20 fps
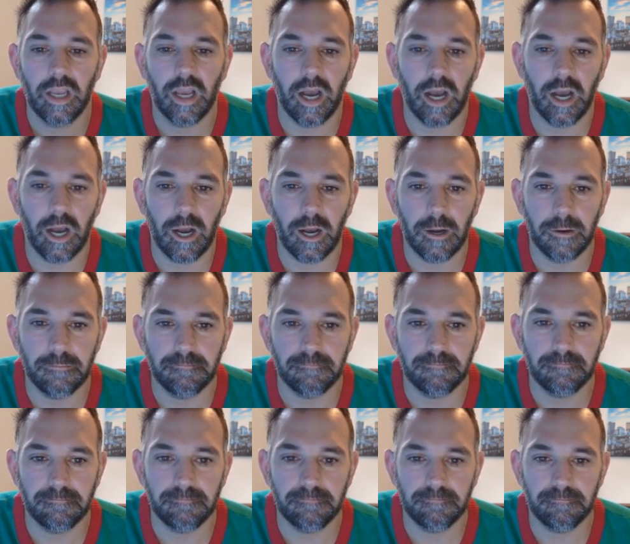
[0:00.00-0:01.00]

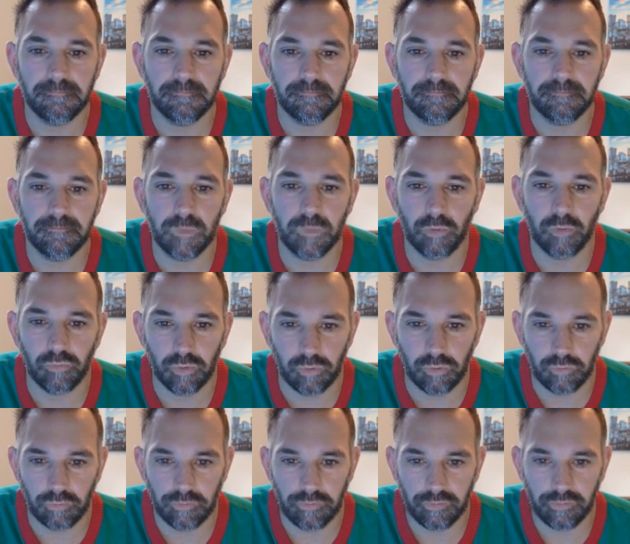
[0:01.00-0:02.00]
the
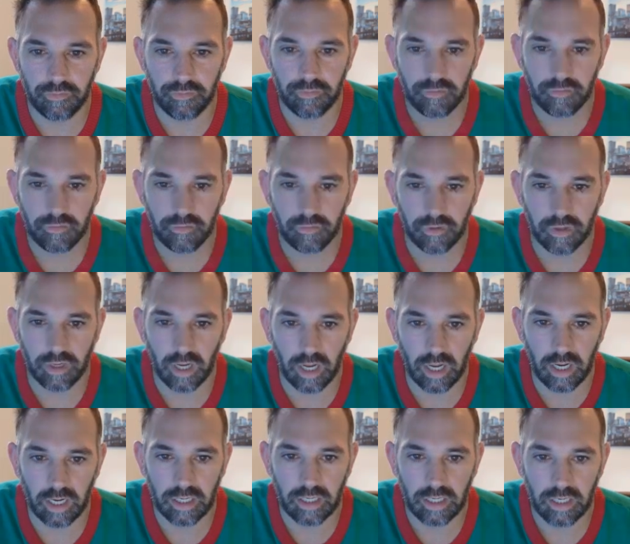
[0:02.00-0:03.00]
roof.
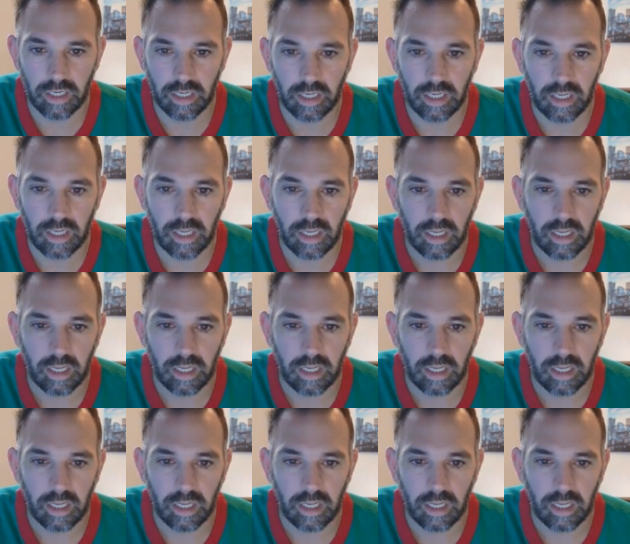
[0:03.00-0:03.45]
Okay.